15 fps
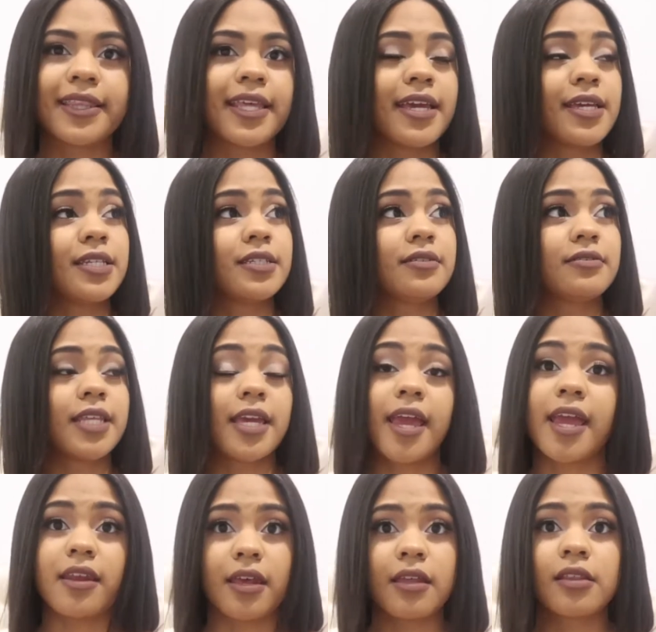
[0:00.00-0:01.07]
They
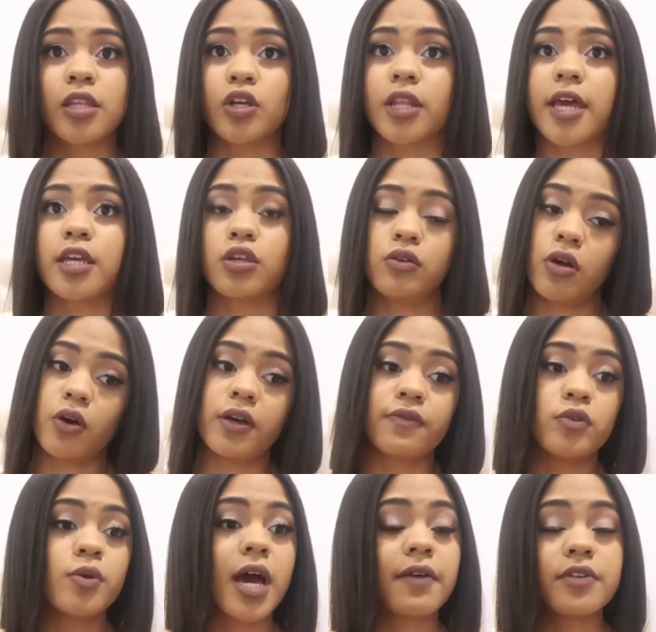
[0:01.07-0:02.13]
hate it. They're like, you know, if
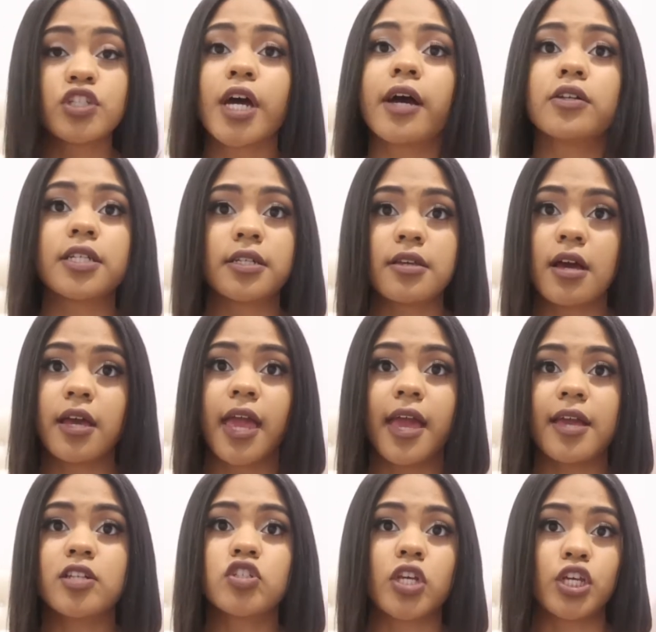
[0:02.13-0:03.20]
you have a child at a young age,